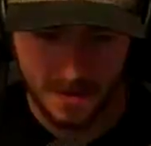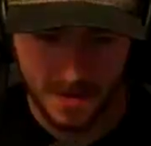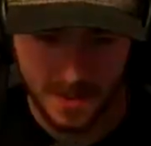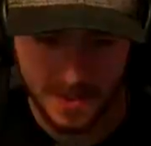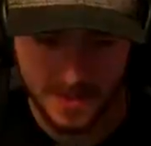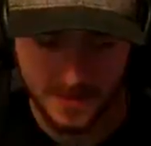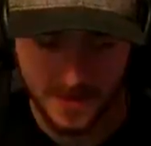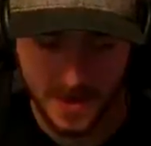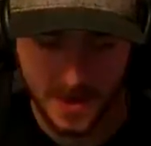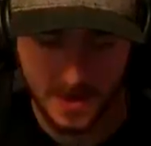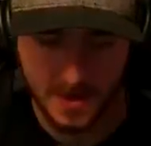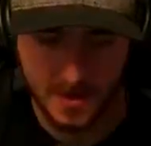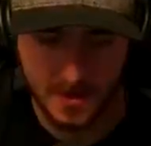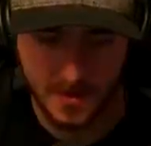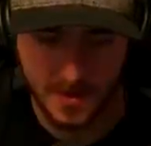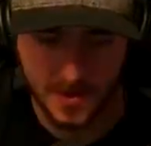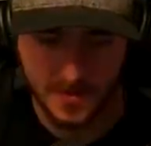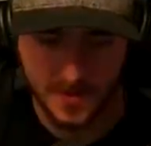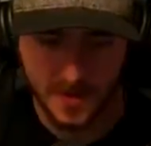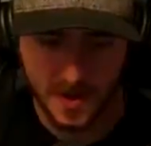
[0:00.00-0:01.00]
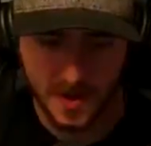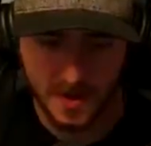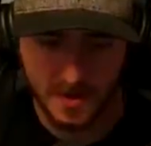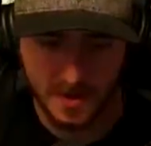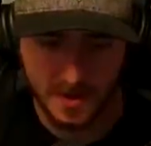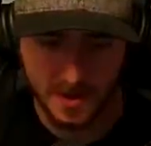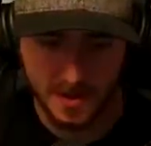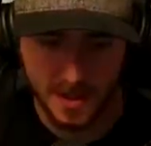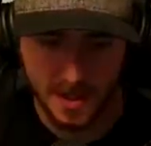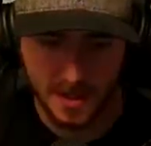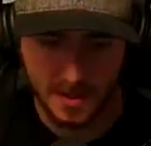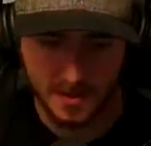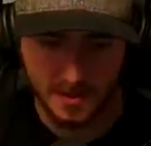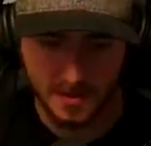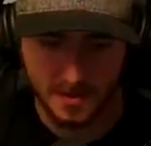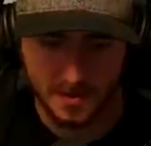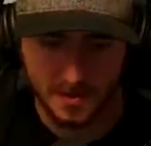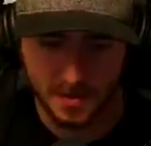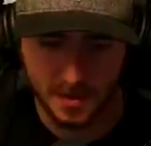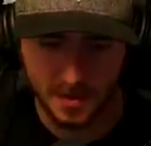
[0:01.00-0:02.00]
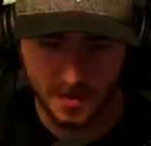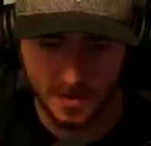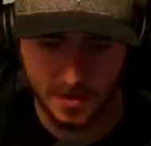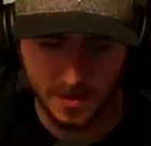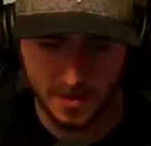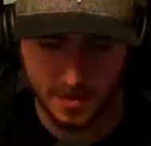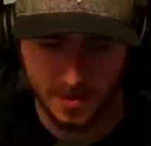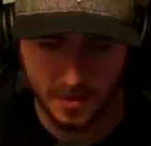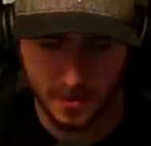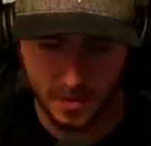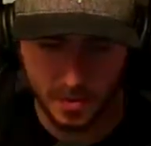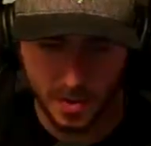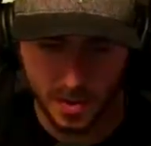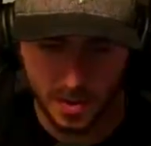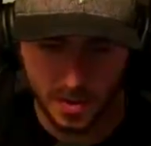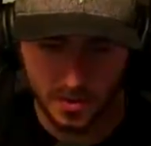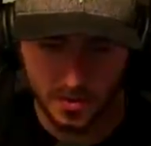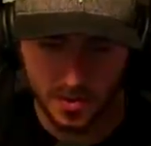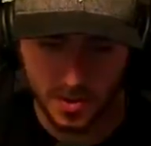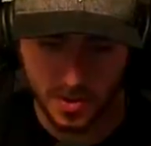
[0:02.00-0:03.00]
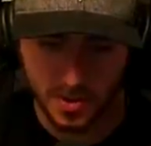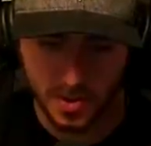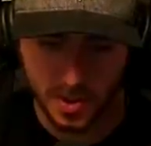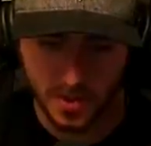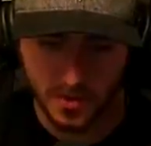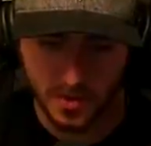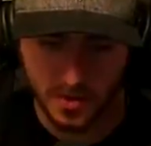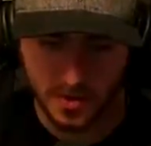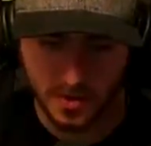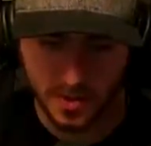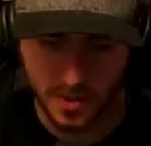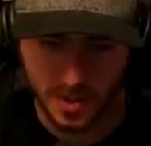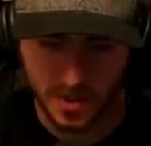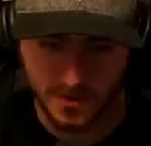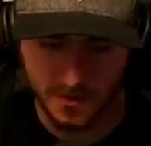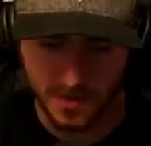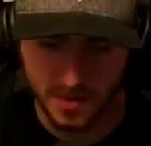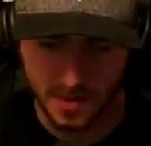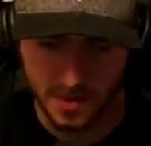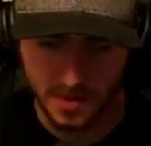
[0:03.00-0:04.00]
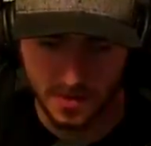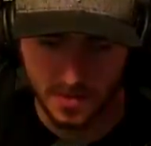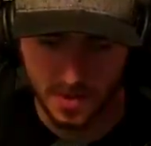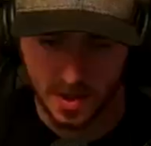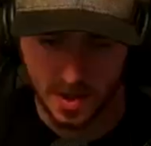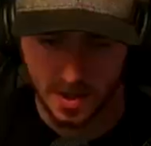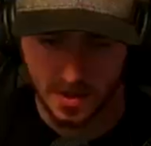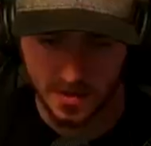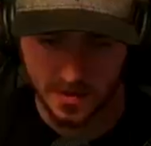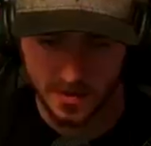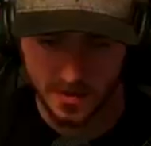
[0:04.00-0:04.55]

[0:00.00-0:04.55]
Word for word: That's fine. No, that's fine. I like that. Here. We're going to use each other, Steph. This is great.